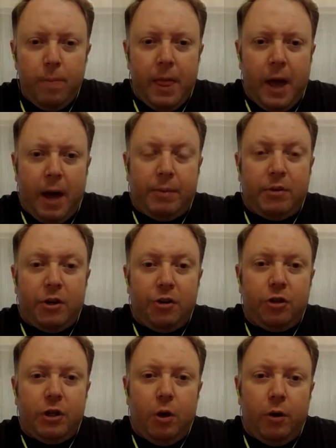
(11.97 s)
I'm an
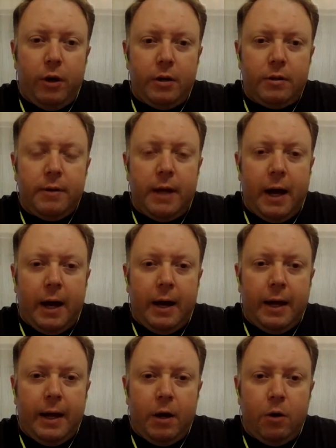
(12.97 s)
international lawyer.
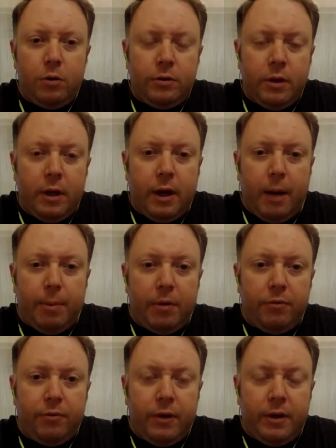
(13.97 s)
I hold a couple of
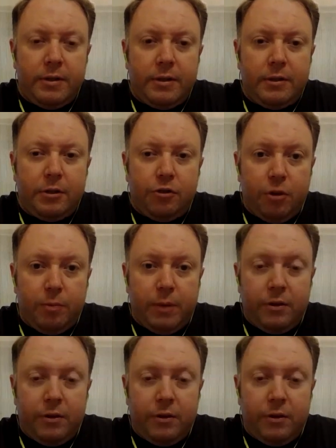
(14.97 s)
citizenship and